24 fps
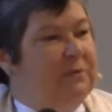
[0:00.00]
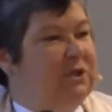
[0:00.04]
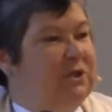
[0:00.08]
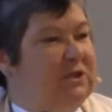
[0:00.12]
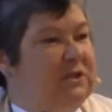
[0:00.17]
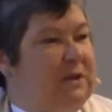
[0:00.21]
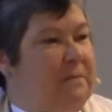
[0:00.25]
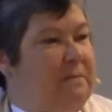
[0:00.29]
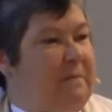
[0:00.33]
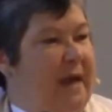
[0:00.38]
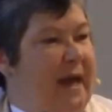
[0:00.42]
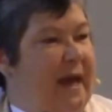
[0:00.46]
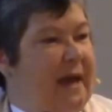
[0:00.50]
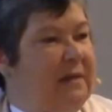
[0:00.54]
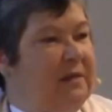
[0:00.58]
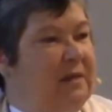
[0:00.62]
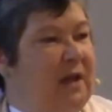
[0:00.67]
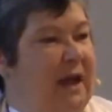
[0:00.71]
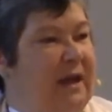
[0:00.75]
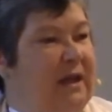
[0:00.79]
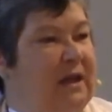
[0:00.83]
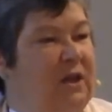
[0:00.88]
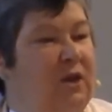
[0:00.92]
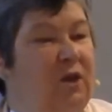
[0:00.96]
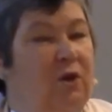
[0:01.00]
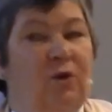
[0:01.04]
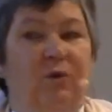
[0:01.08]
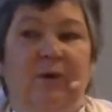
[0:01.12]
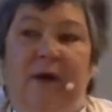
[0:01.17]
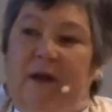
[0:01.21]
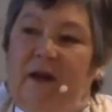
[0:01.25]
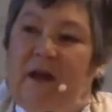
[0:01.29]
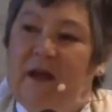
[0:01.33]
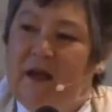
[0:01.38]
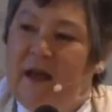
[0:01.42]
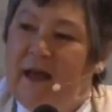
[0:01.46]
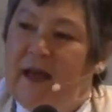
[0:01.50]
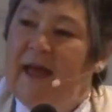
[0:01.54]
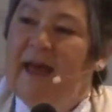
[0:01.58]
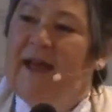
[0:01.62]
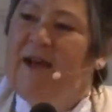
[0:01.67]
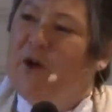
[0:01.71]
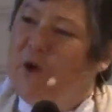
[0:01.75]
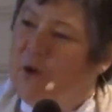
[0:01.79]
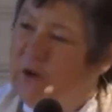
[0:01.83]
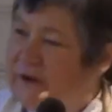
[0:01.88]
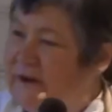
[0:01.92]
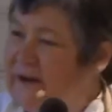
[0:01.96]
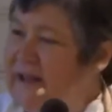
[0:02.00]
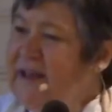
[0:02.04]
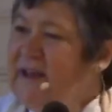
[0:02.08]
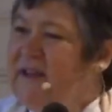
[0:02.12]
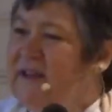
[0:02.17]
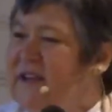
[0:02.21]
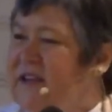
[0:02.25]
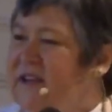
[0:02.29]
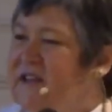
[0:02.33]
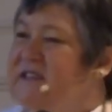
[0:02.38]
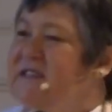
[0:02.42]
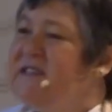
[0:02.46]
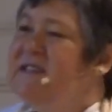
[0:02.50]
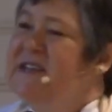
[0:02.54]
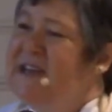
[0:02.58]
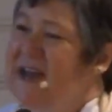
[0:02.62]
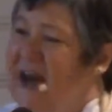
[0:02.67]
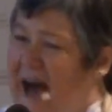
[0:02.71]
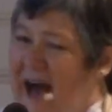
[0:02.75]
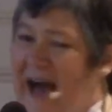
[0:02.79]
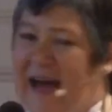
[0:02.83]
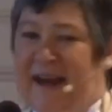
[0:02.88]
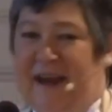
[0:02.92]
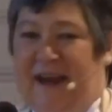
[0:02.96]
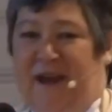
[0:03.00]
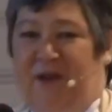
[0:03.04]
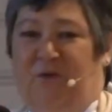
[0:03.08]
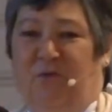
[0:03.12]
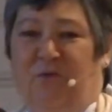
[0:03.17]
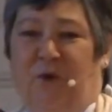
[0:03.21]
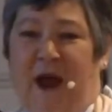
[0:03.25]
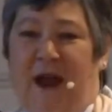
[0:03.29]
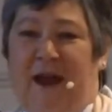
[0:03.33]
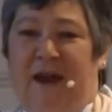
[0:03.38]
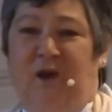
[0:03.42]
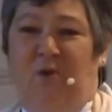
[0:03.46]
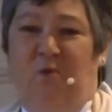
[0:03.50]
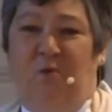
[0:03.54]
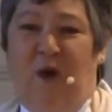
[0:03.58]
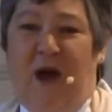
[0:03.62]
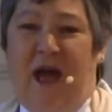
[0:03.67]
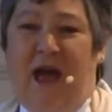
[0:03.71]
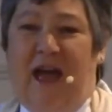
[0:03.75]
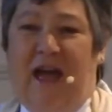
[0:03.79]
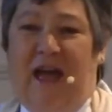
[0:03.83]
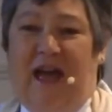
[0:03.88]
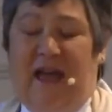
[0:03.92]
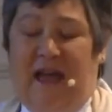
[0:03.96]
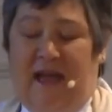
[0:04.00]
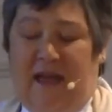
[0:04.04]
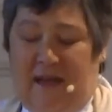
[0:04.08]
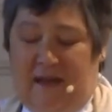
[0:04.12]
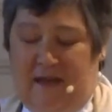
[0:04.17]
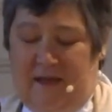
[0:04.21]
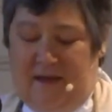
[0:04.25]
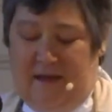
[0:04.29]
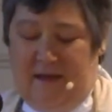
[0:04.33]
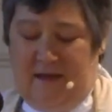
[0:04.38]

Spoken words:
just a man like you. And Cornelius got it right away.